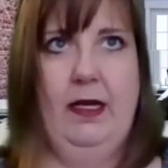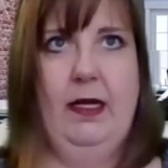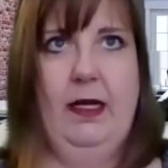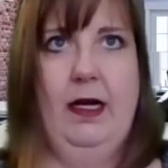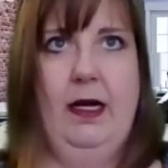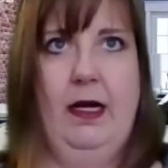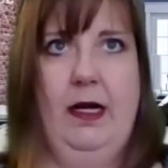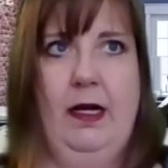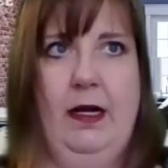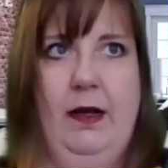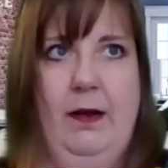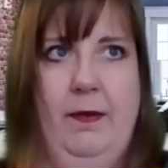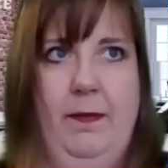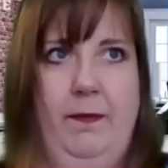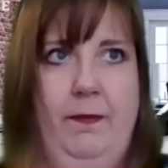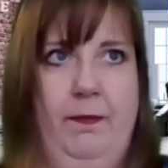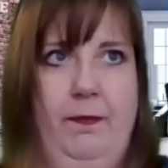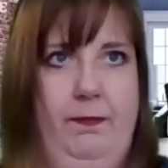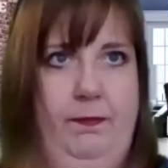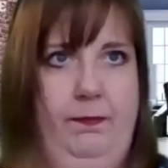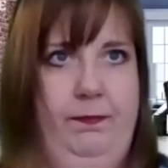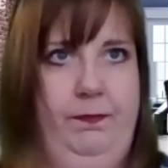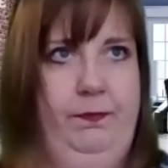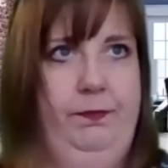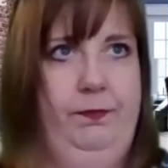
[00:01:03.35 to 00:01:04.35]

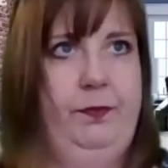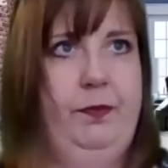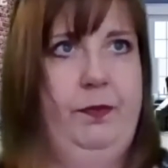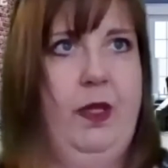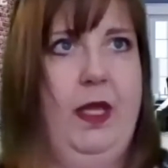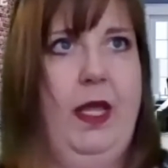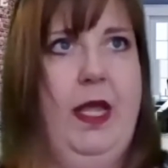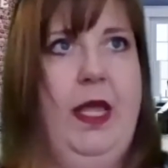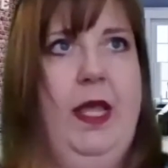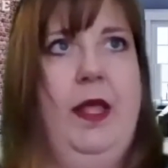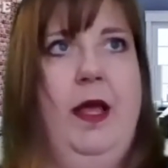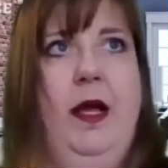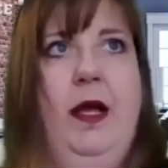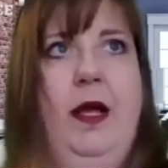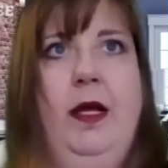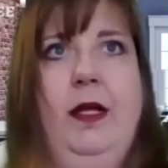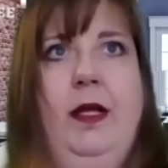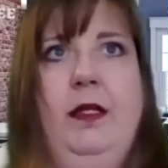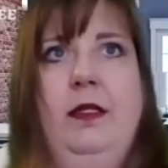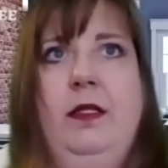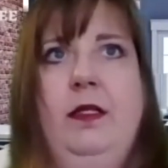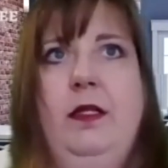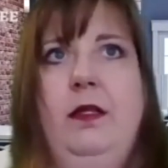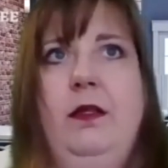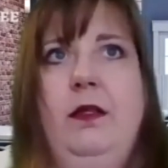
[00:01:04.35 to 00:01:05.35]

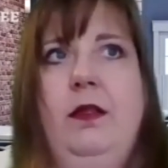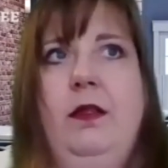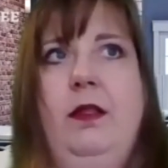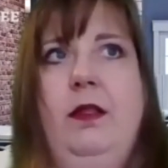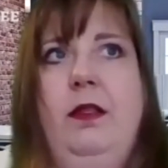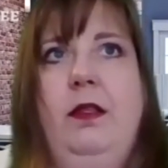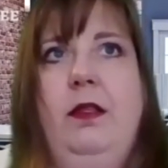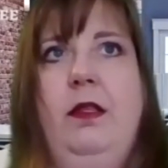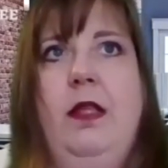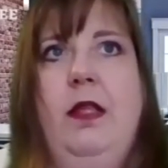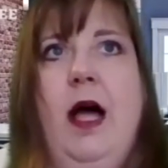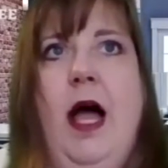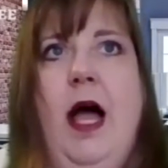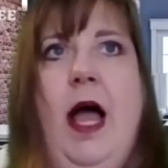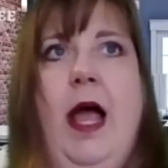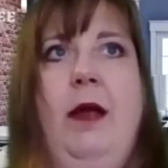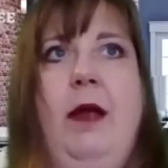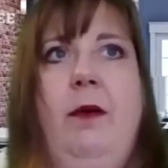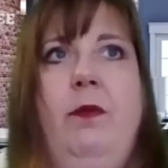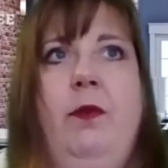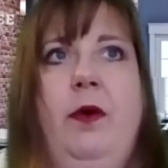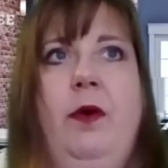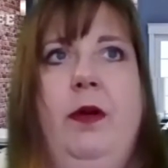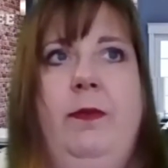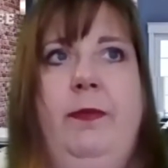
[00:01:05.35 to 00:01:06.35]
And
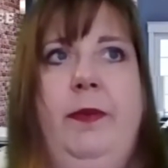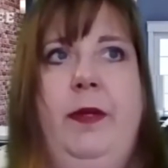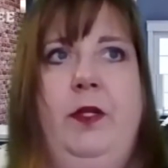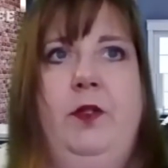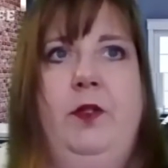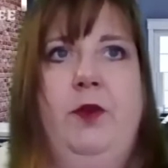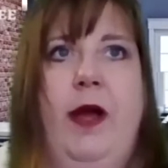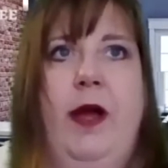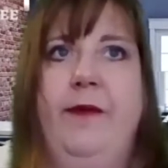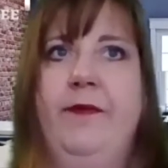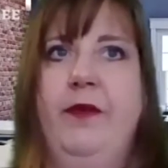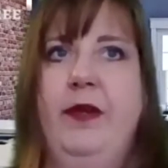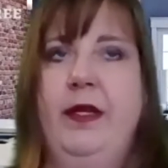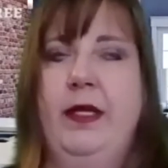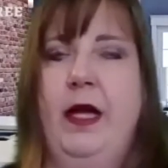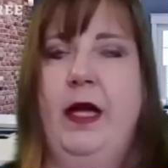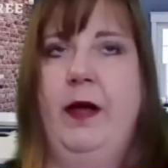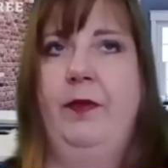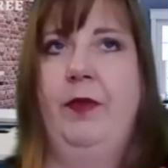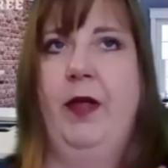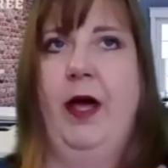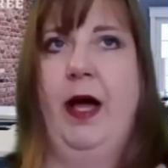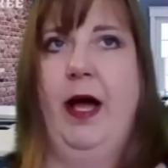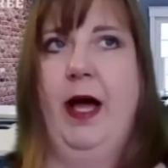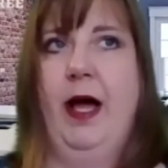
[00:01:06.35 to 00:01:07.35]
I would be driving
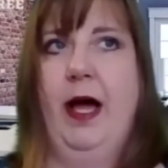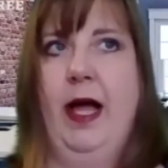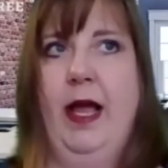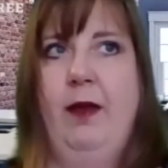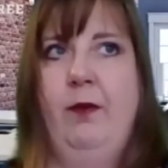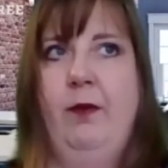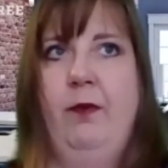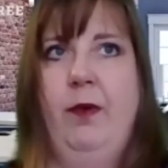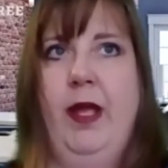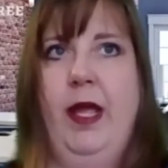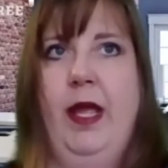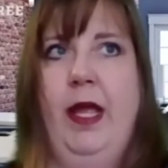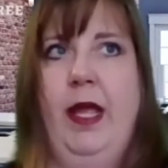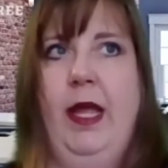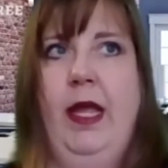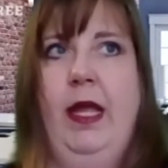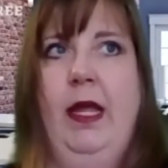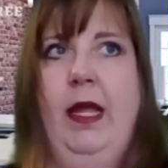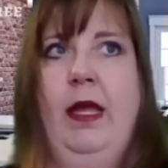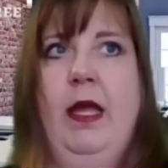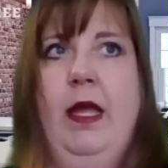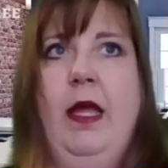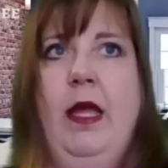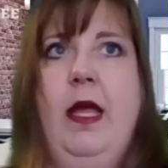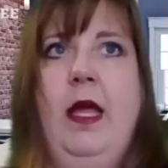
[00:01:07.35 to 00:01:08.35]
down the
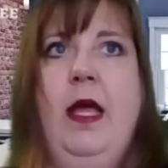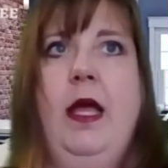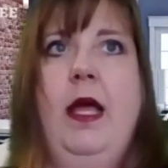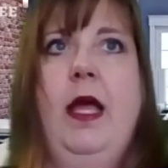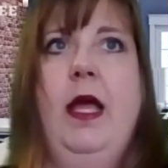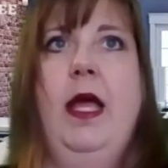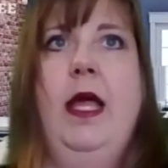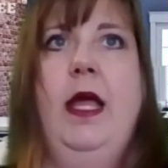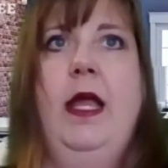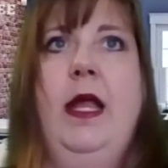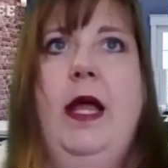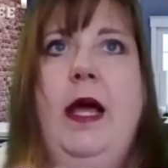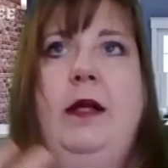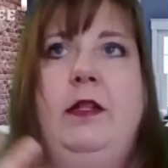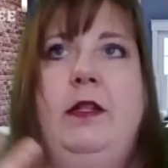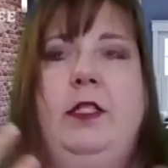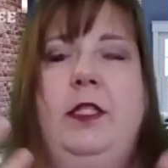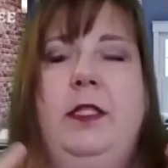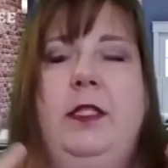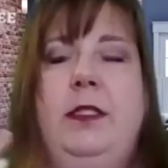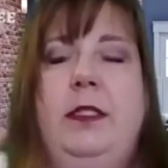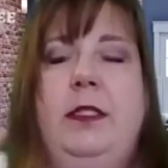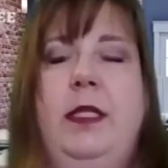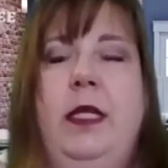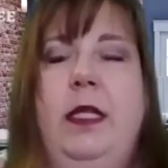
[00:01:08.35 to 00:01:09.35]
highway and I
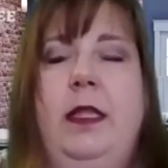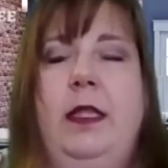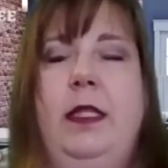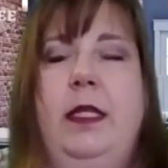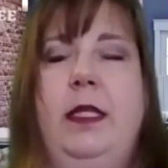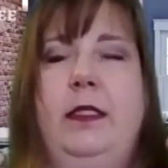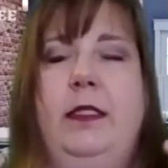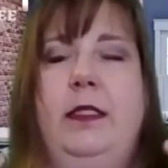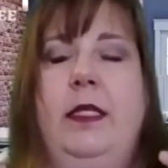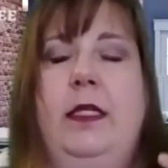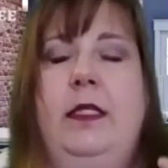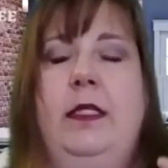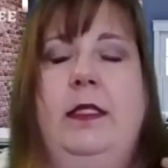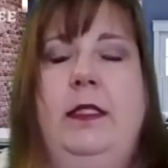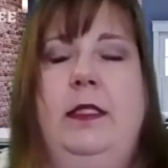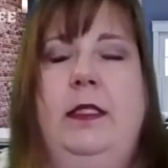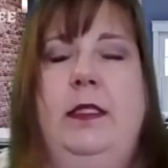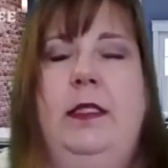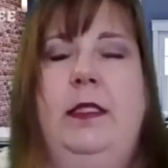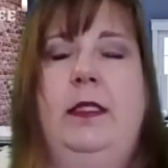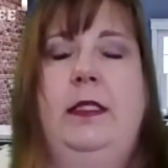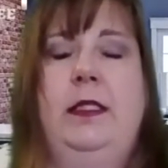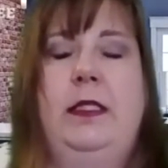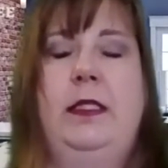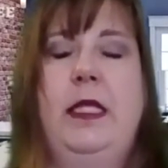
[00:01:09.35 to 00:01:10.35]
just get this
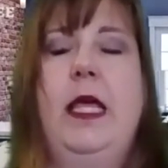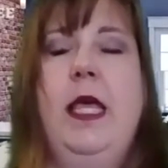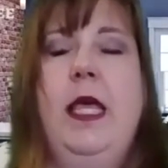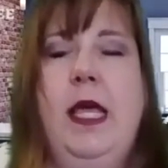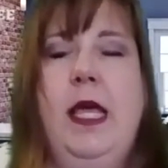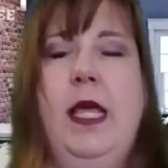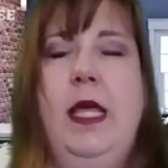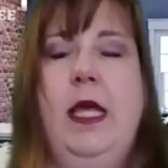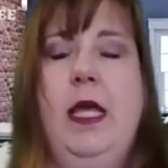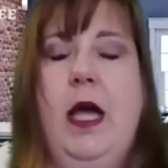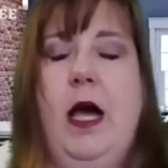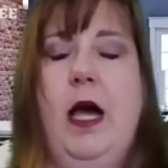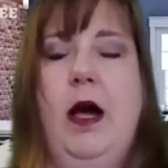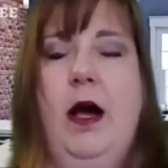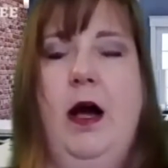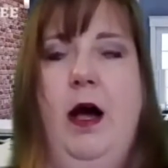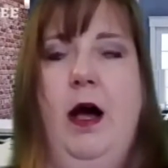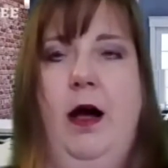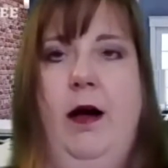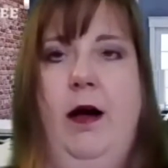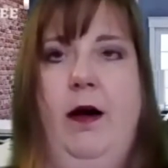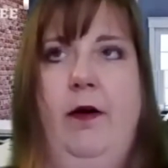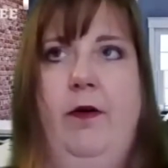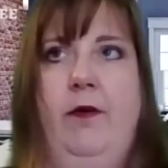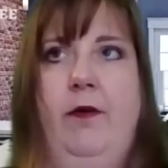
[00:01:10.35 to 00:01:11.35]
zing
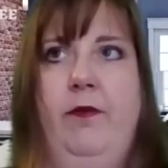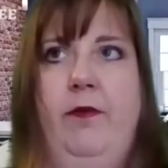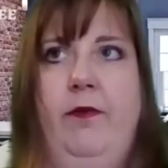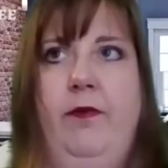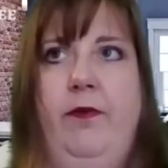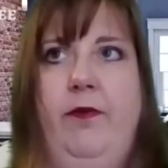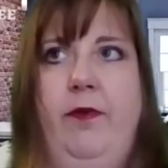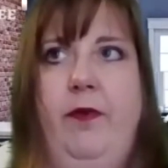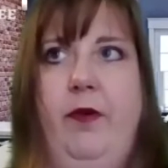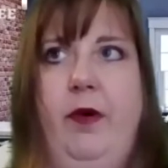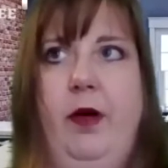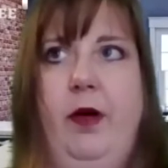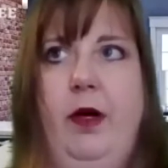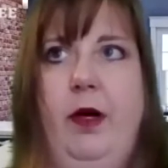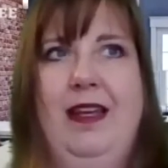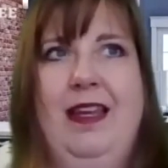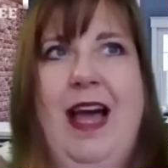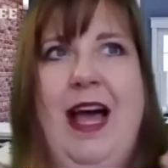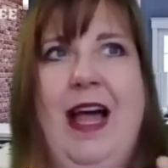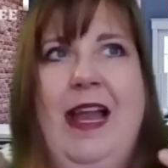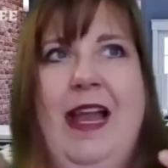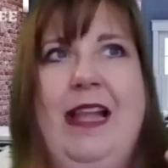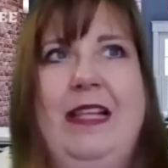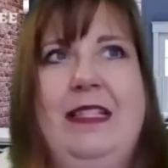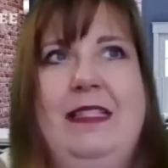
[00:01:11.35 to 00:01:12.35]
of
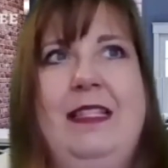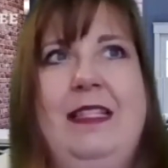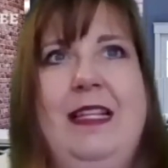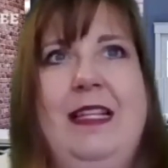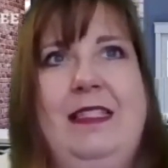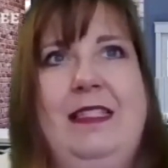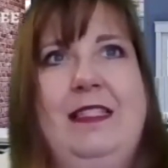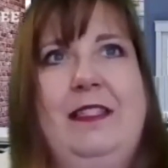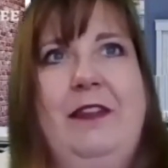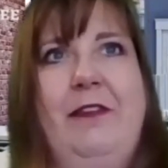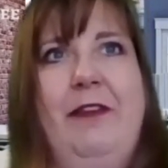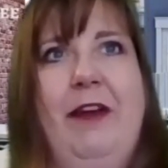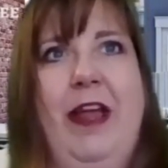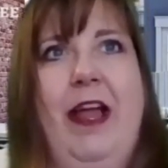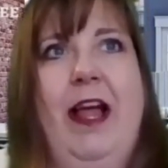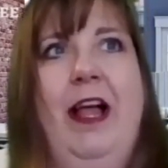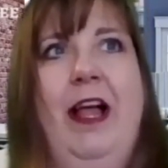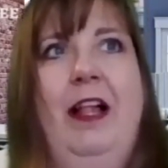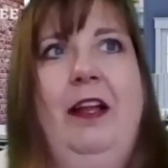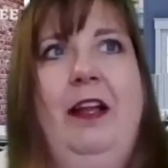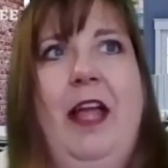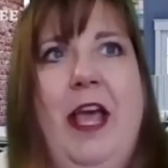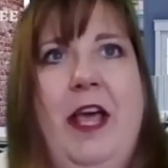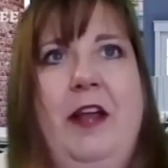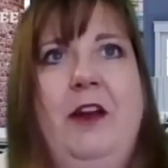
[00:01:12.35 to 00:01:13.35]
not necessarily
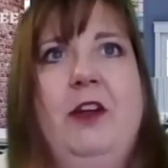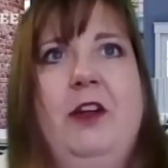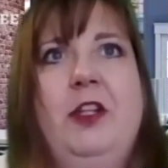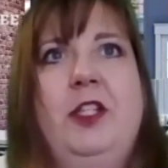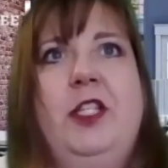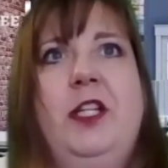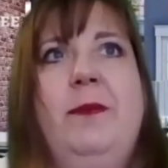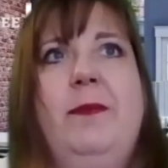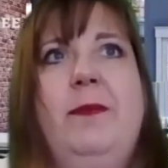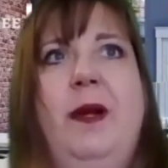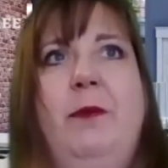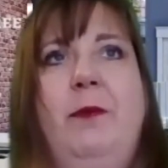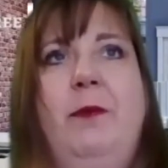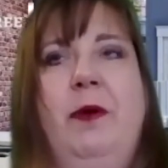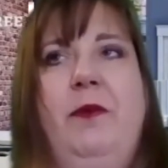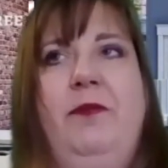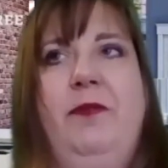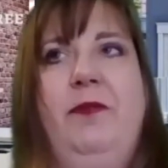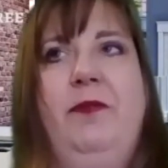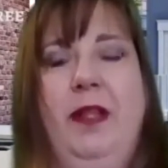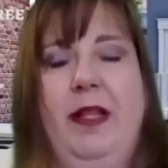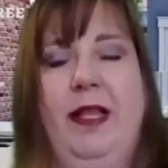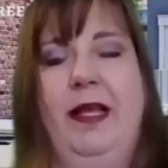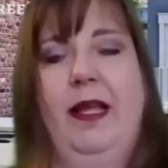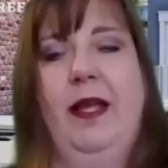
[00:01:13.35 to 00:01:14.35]
energy, but it would
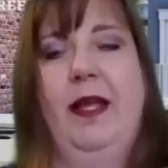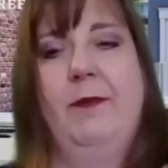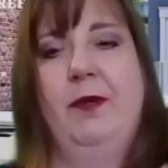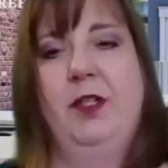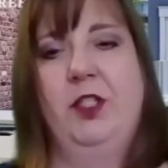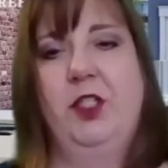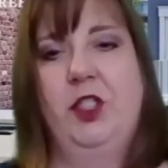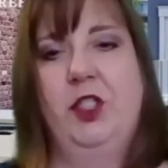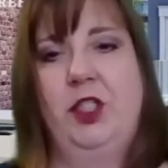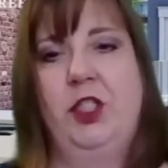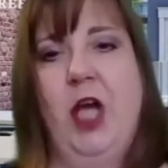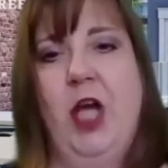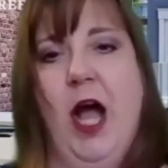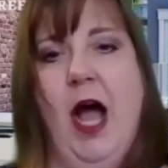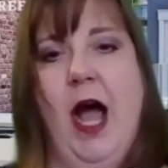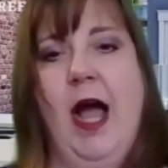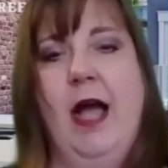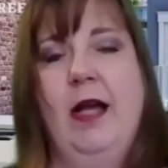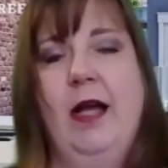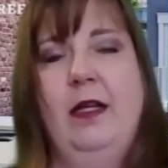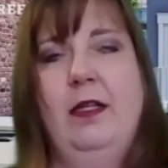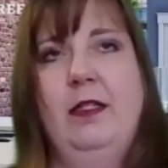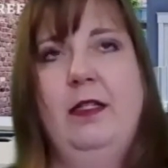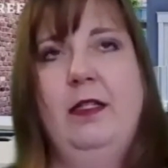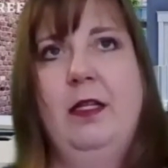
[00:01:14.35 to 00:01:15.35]
feel like I was
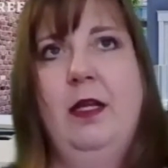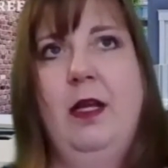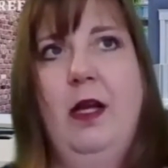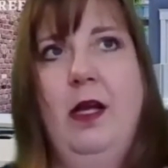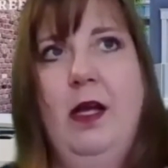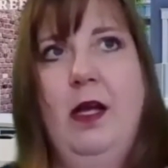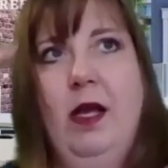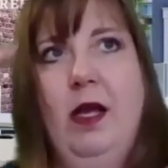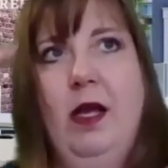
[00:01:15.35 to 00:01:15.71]
shocked